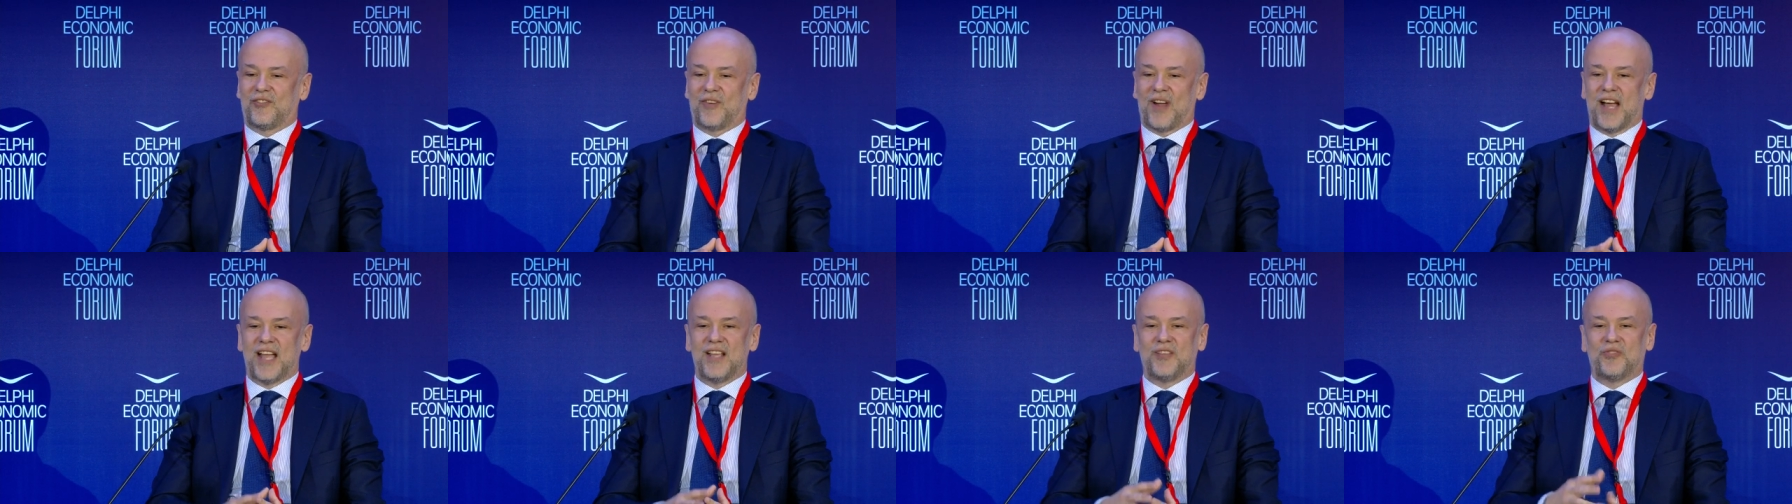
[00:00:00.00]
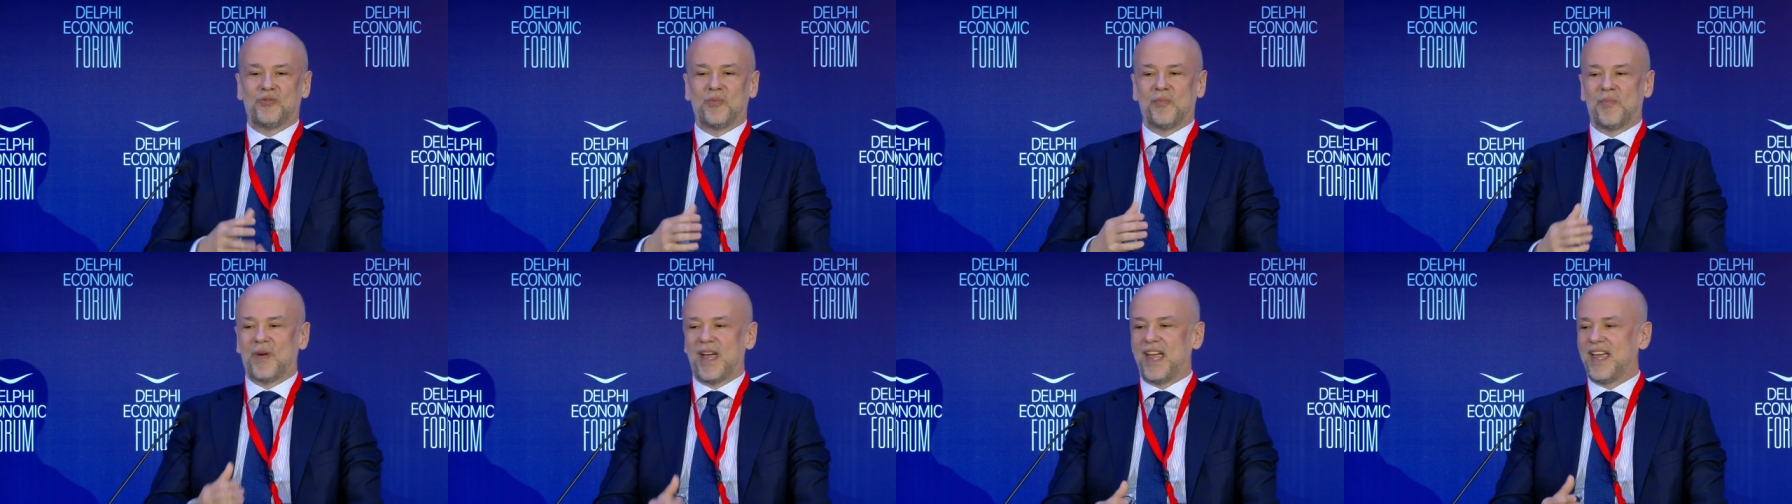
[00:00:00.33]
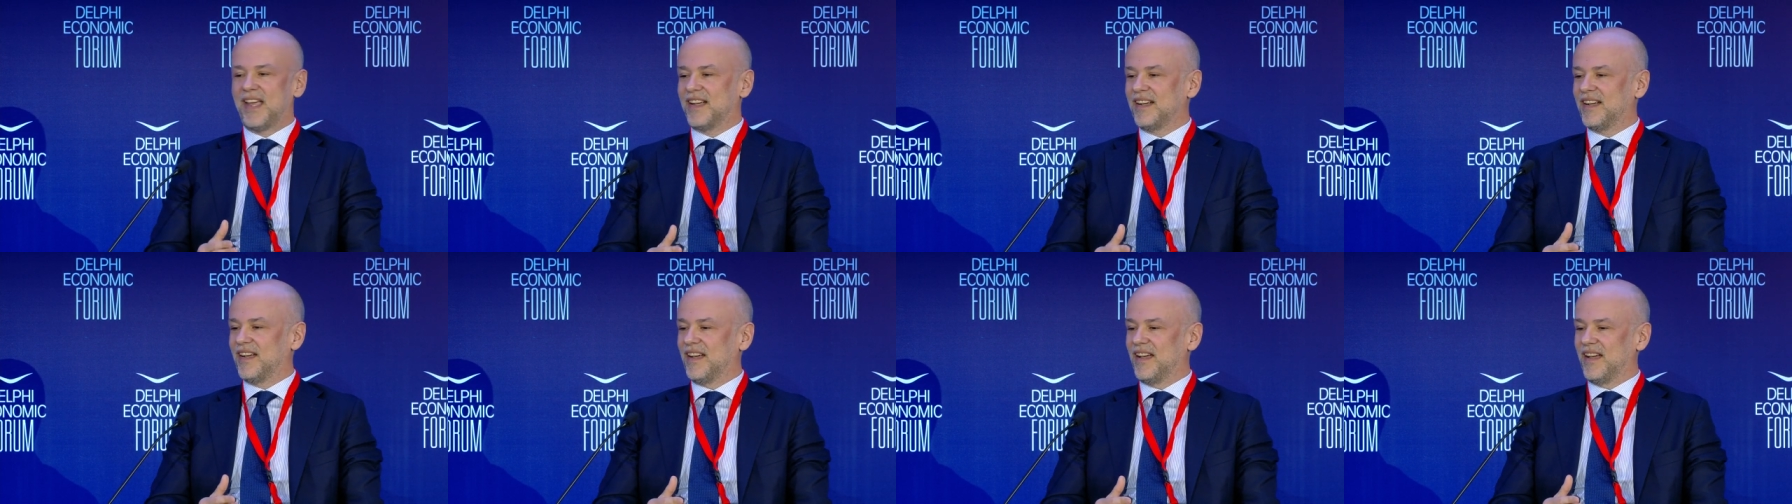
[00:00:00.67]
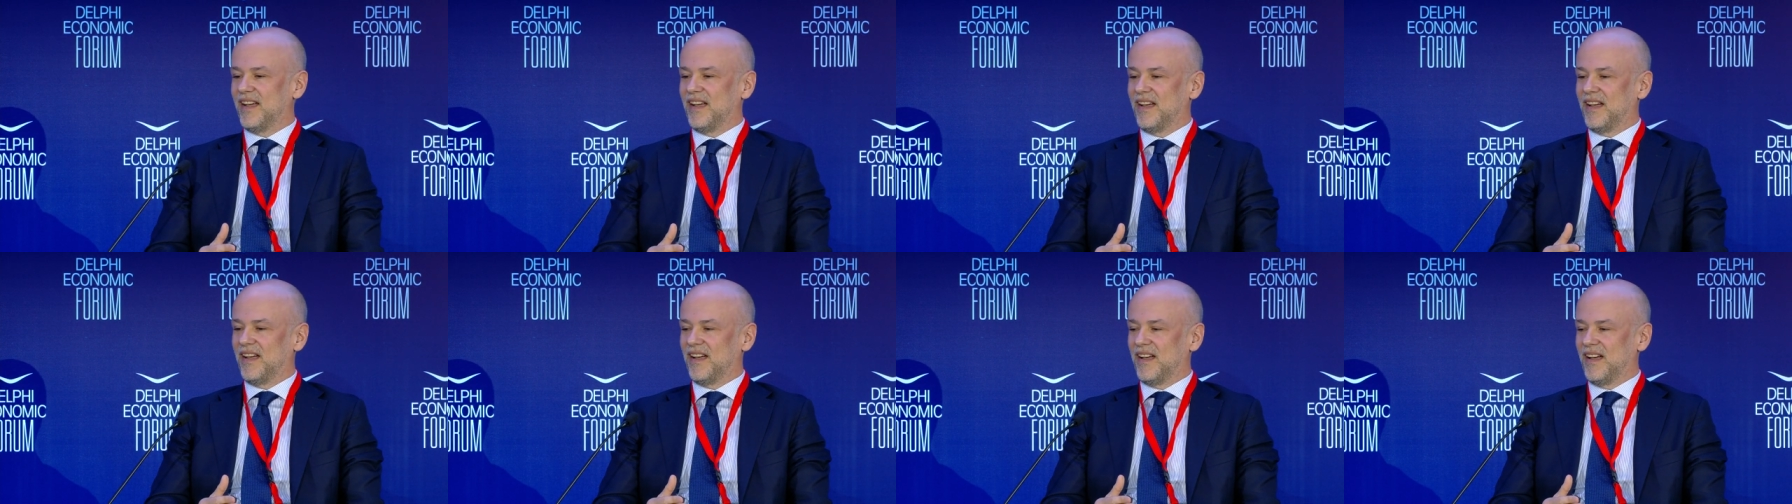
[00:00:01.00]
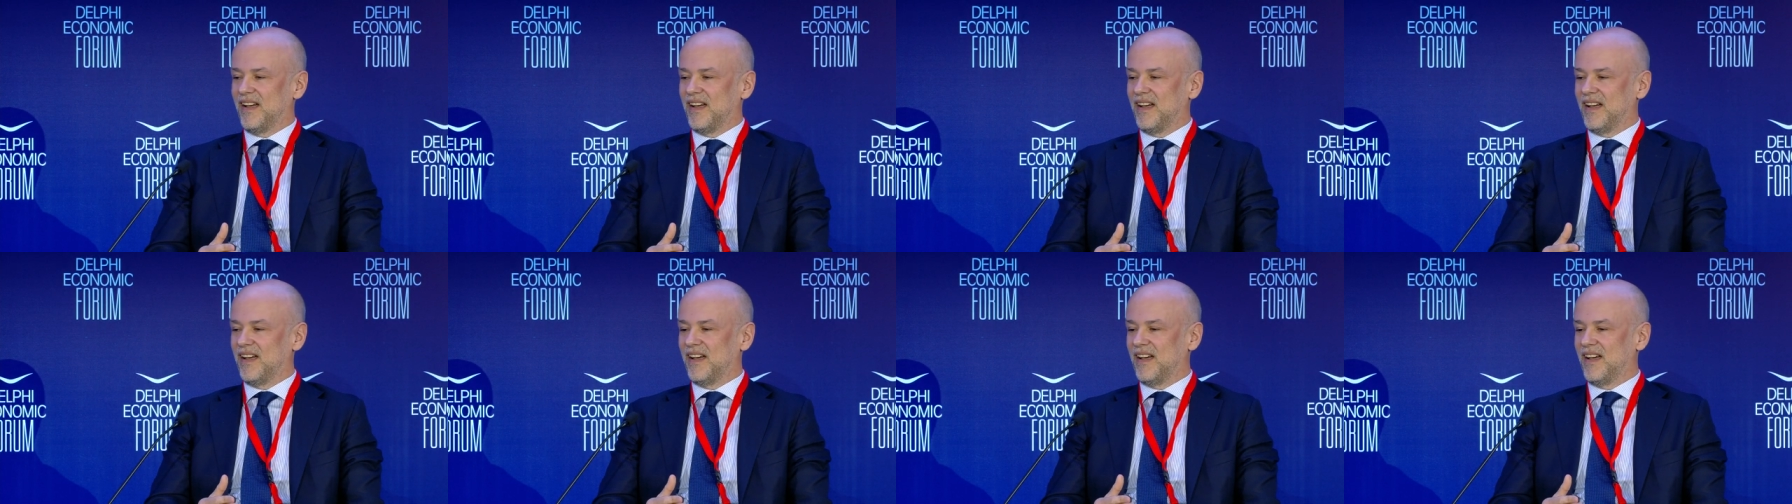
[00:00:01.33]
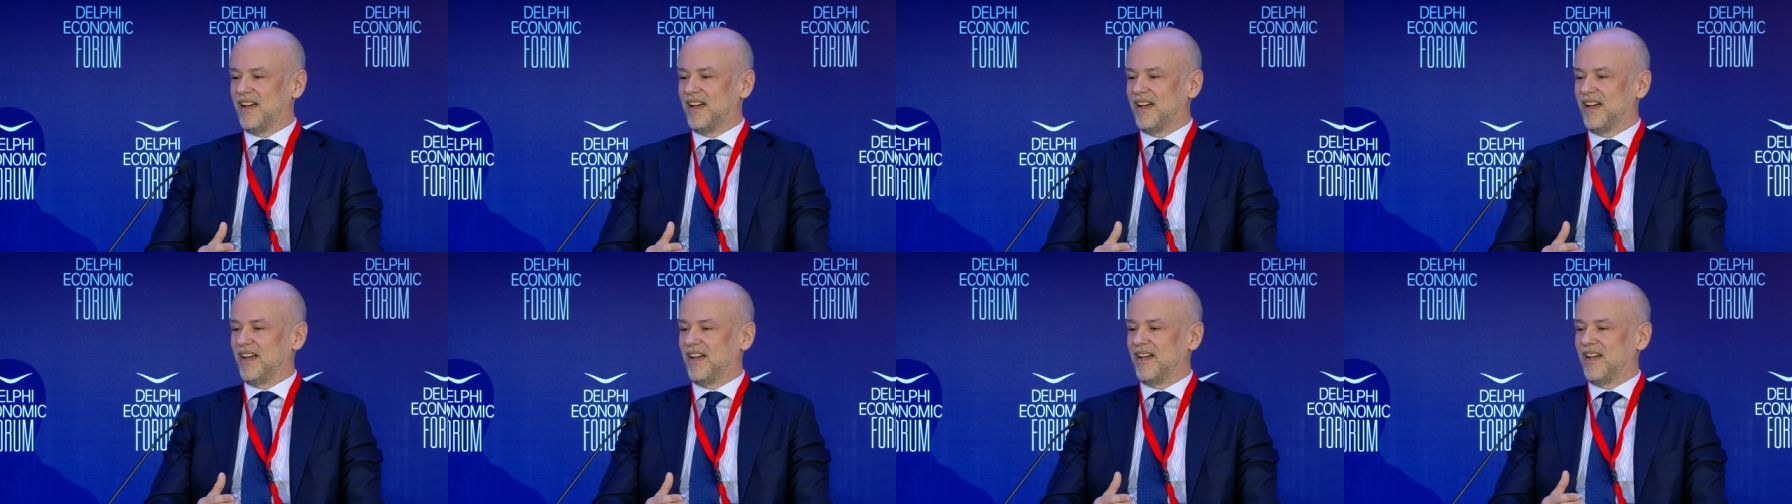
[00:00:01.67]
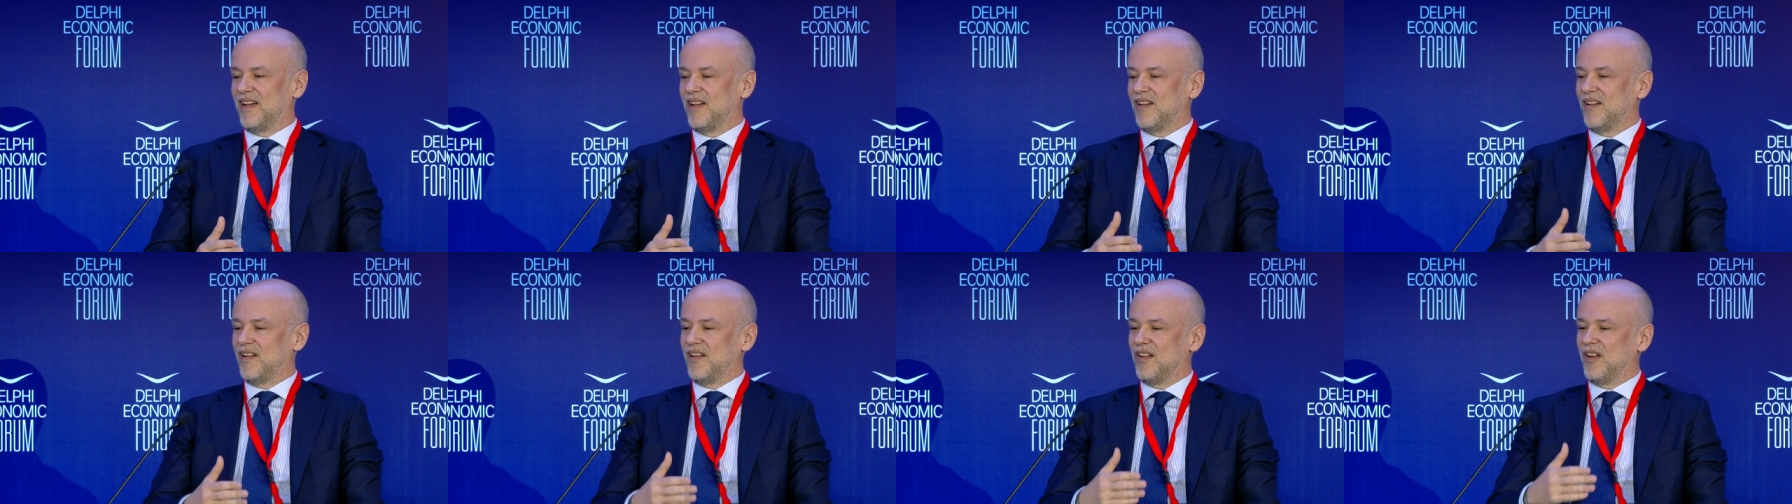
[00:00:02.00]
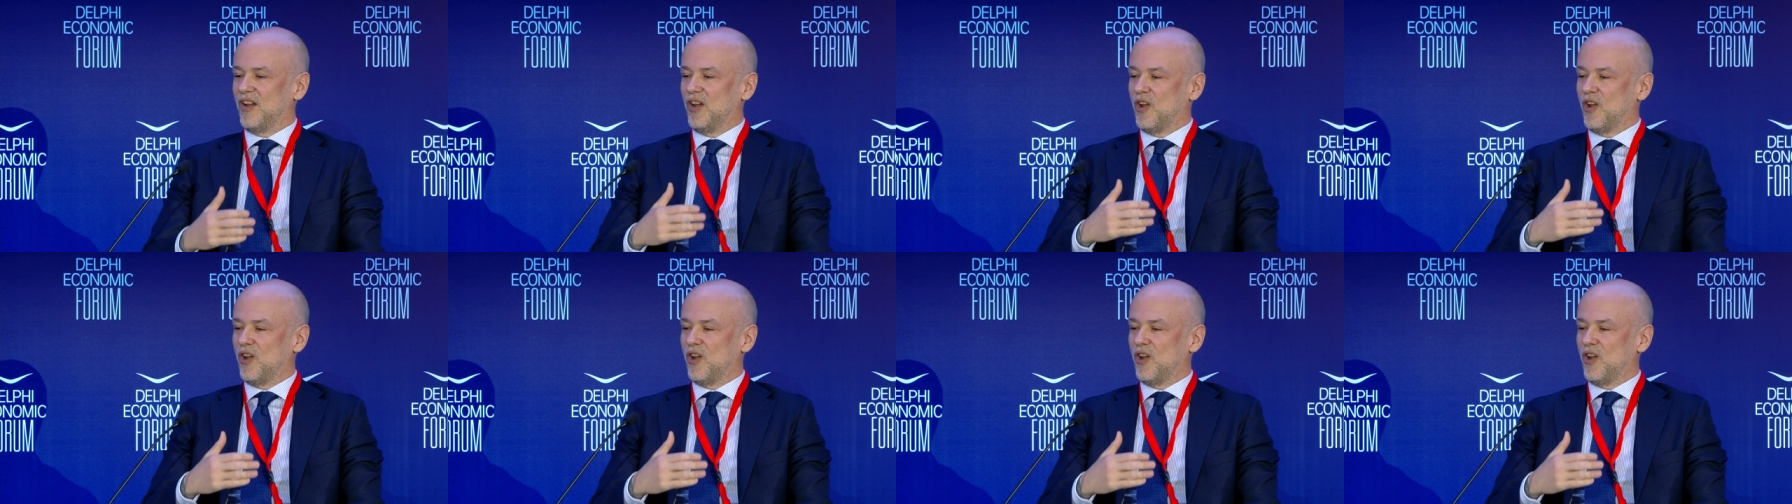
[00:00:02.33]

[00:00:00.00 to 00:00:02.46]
try to make uh, uh, uh